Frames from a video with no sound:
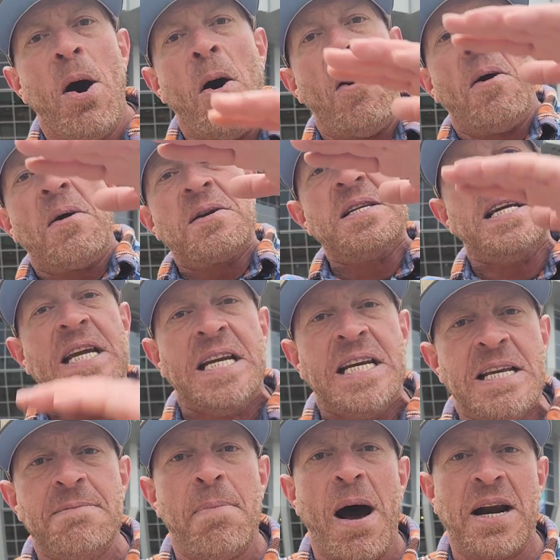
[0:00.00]
on
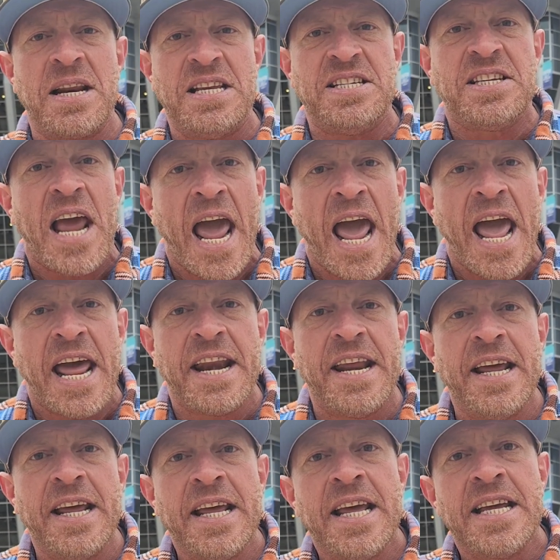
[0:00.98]
anybody's
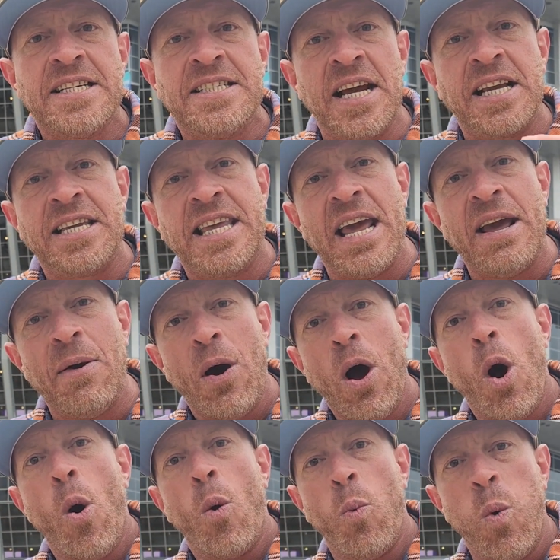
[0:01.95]
head to get
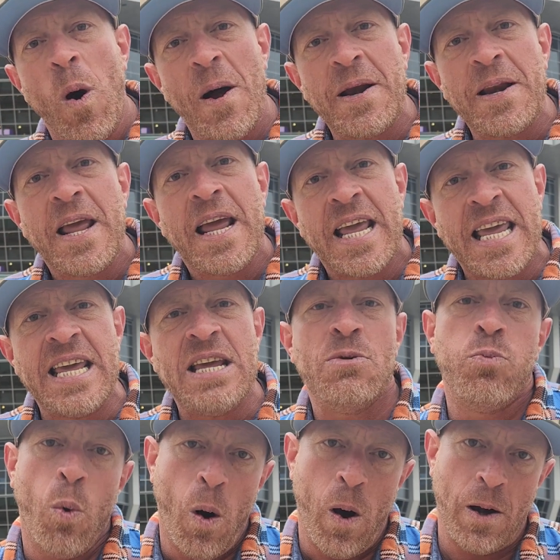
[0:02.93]
what he
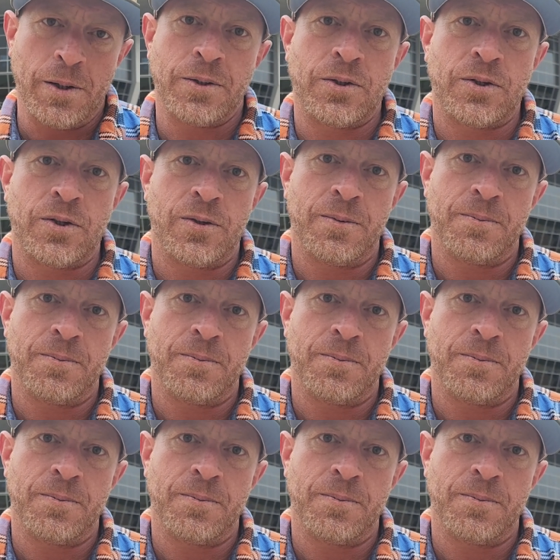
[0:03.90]
wants.